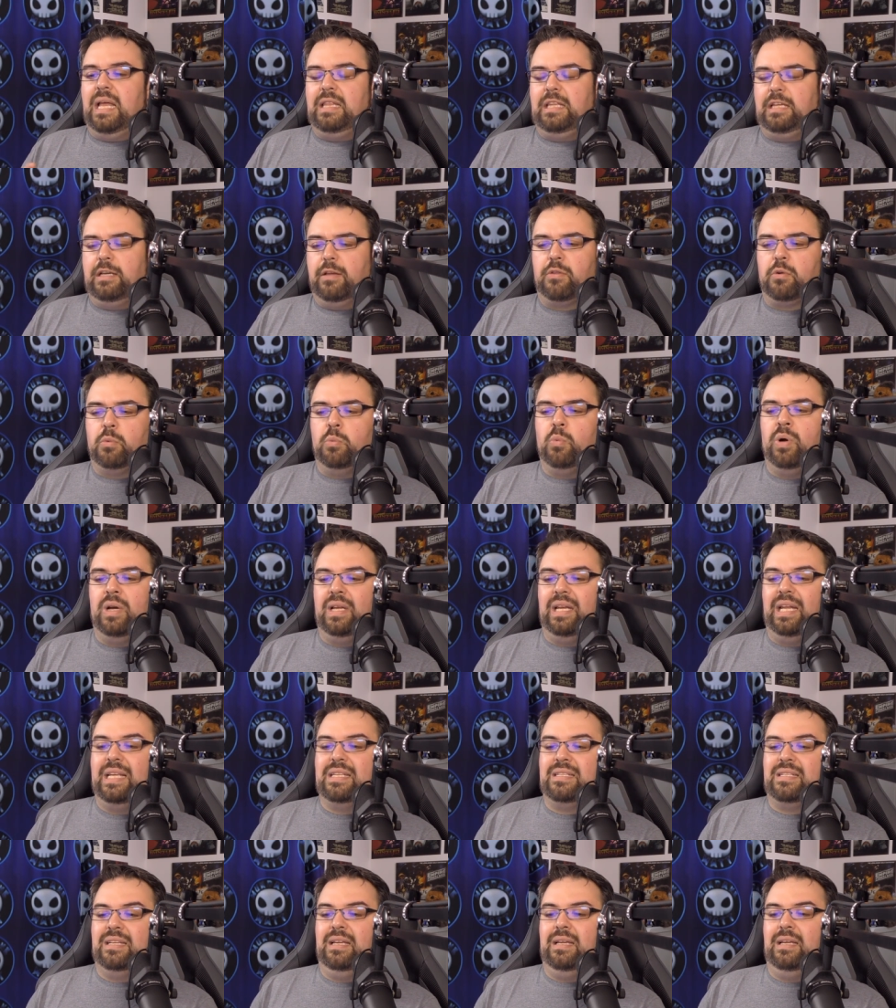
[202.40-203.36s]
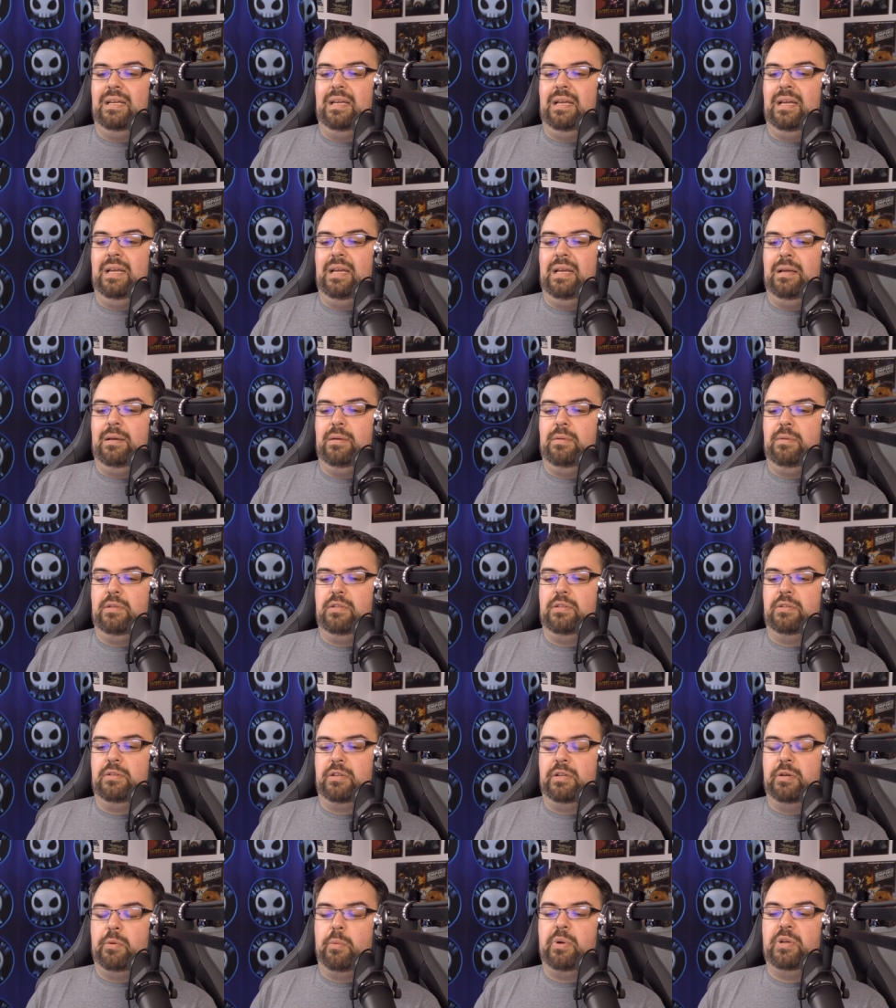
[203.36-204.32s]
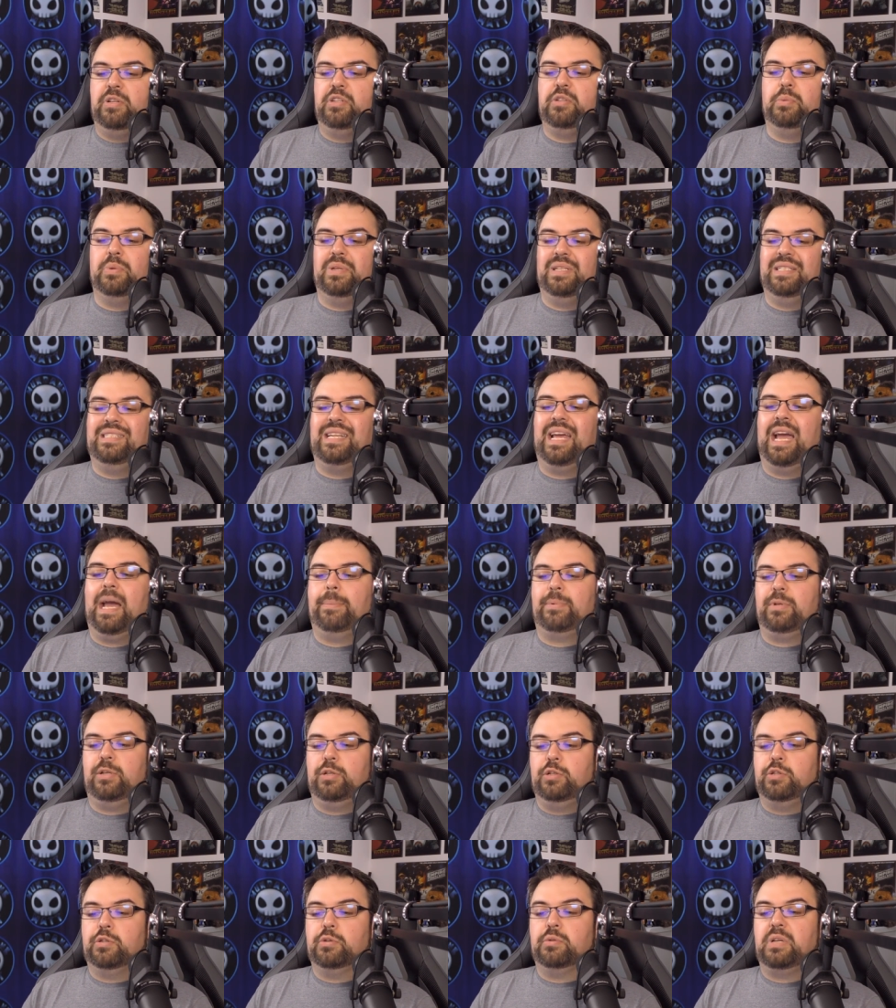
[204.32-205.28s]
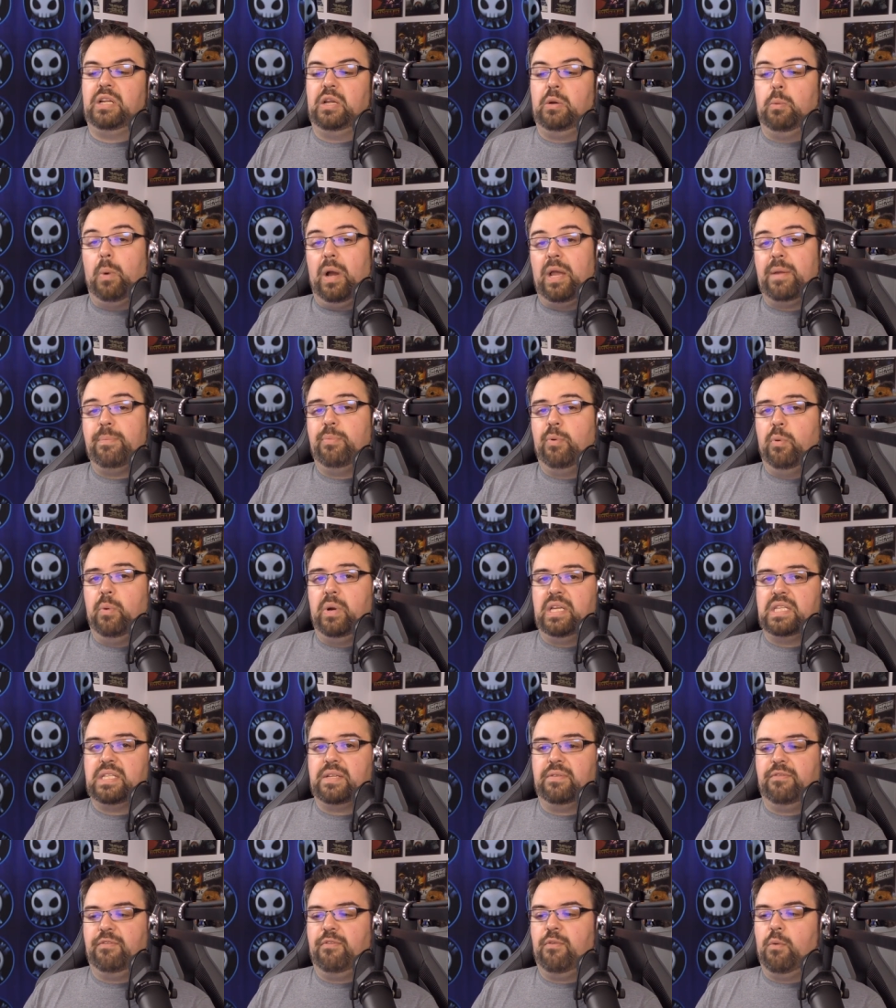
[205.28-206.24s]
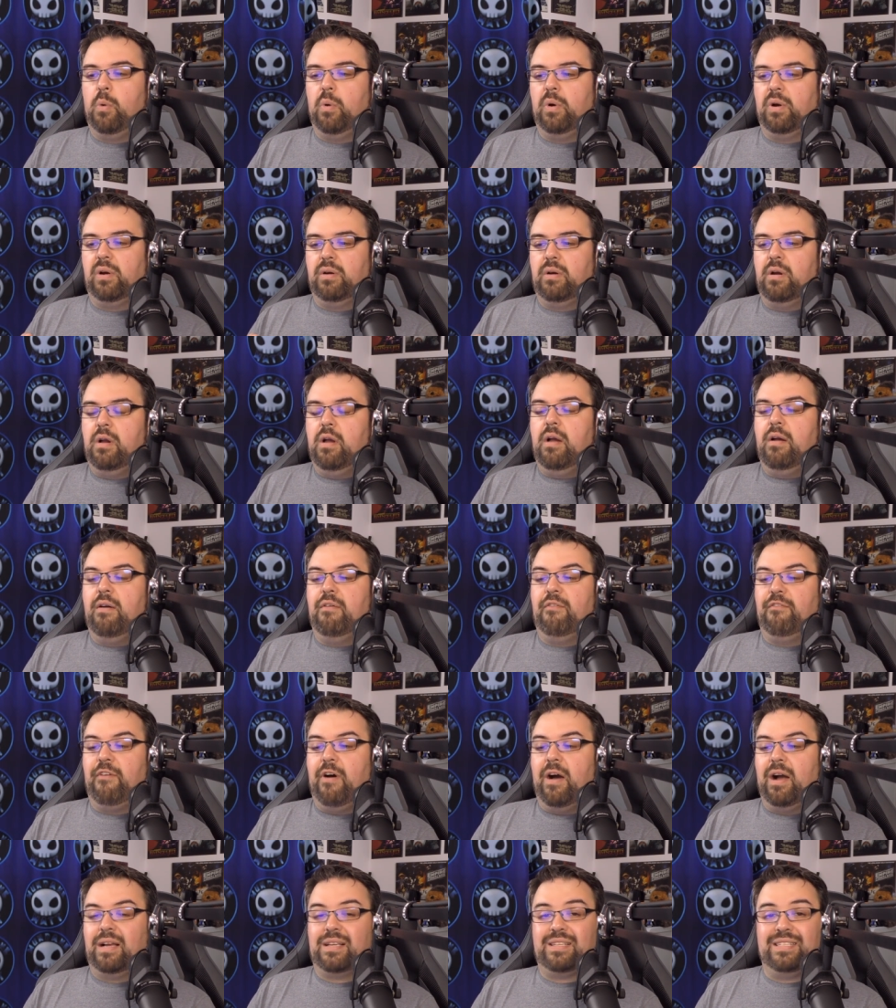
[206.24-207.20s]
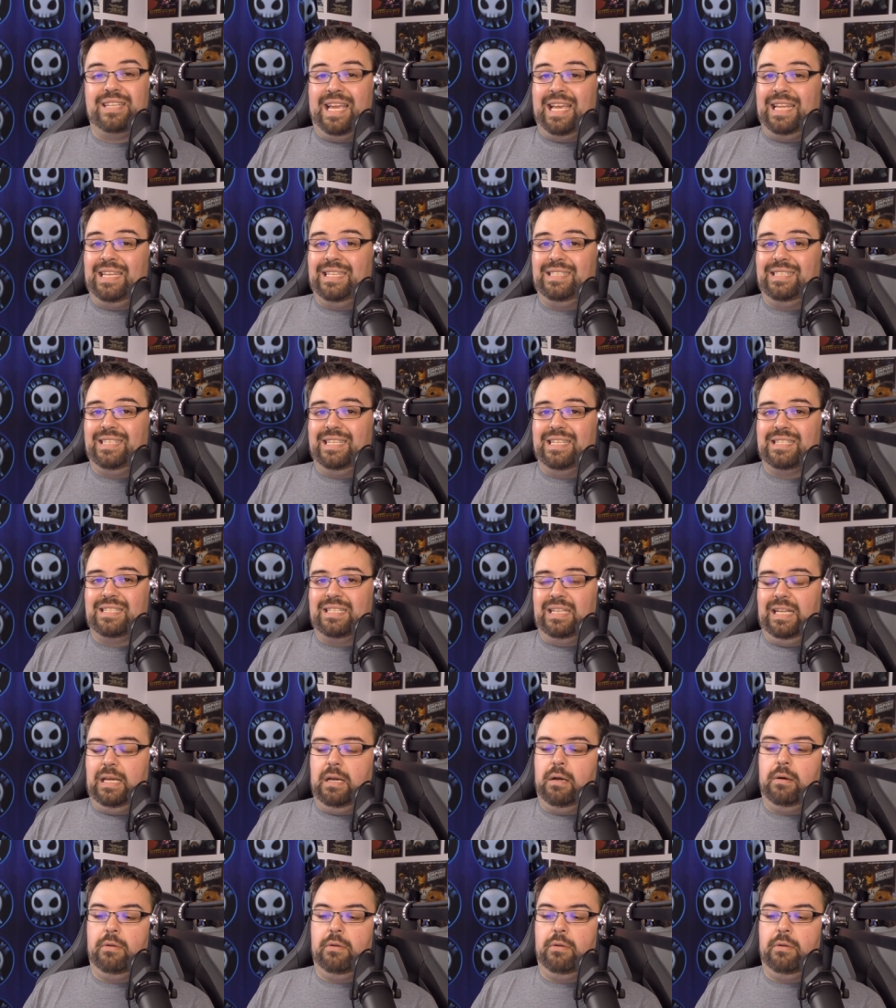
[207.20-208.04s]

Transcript: and the other one is a, a they're going to adapt Dirty White Boys for Fox and Disney.